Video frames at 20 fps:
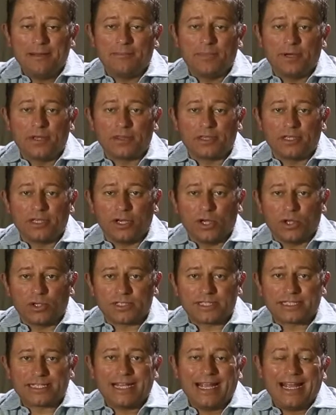both the
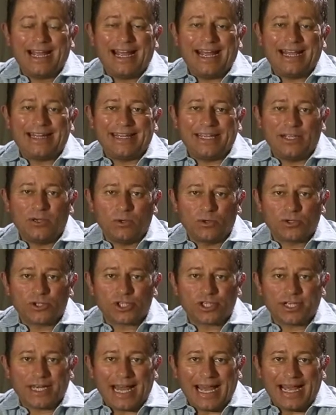lots and the
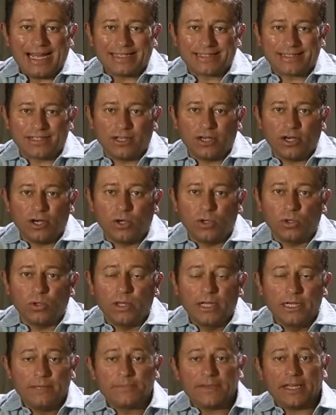auction as a whole.